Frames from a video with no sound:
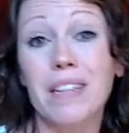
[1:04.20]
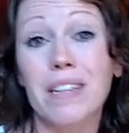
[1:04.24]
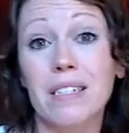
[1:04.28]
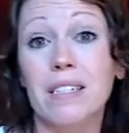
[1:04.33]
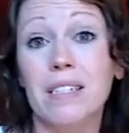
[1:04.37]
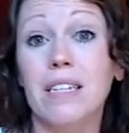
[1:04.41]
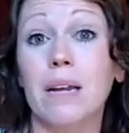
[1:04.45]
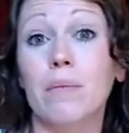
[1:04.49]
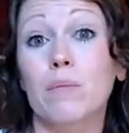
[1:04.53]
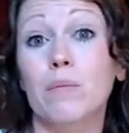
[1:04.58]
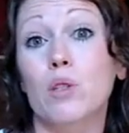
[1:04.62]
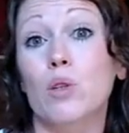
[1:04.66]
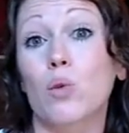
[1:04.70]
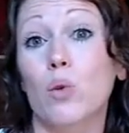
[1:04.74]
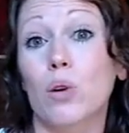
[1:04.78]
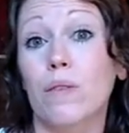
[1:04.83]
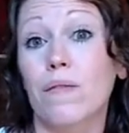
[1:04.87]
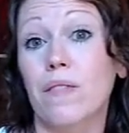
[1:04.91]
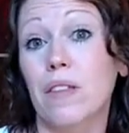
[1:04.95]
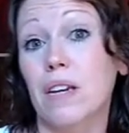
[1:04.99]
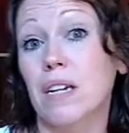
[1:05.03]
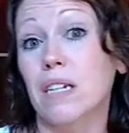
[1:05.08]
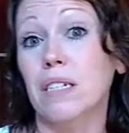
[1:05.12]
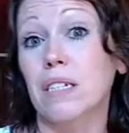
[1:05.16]
these same sort
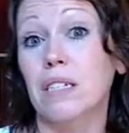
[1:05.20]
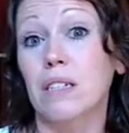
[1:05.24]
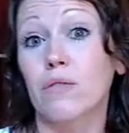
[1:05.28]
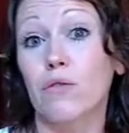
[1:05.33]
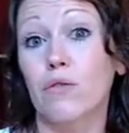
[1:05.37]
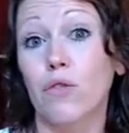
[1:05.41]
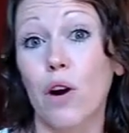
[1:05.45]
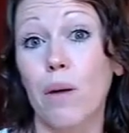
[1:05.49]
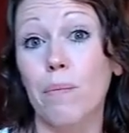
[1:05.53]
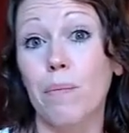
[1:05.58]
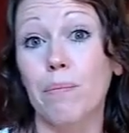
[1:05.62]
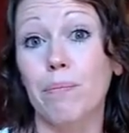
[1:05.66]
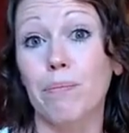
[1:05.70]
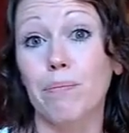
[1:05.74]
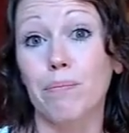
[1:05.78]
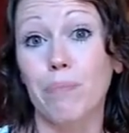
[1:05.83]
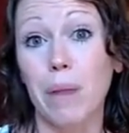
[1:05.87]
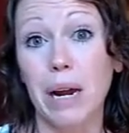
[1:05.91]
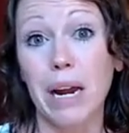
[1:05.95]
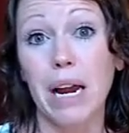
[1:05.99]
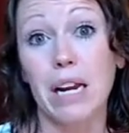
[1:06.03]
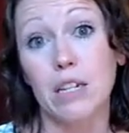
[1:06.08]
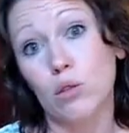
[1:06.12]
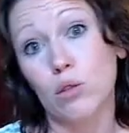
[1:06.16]
of things from
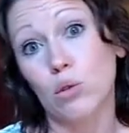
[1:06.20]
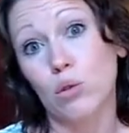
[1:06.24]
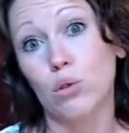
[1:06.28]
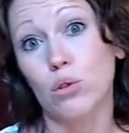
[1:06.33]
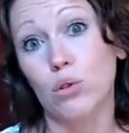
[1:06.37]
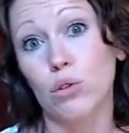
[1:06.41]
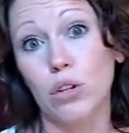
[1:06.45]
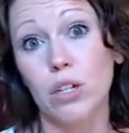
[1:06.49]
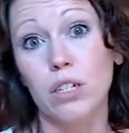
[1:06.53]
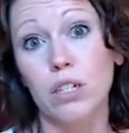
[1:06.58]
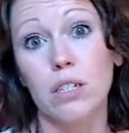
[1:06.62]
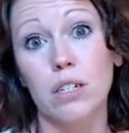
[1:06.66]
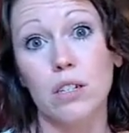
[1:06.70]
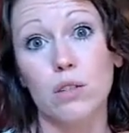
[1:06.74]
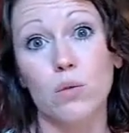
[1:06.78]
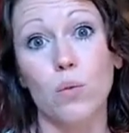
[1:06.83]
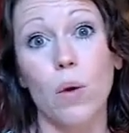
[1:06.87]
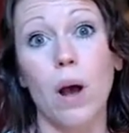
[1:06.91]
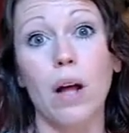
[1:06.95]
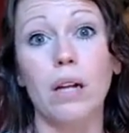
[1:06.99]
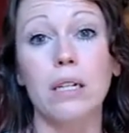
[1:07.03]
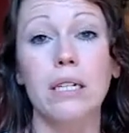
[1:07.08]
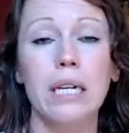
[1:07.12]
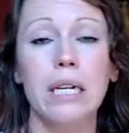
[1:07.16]
my high school students as
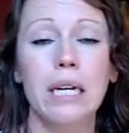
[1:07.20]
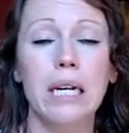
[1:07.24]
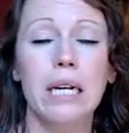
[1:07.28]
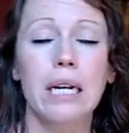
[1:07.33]
well.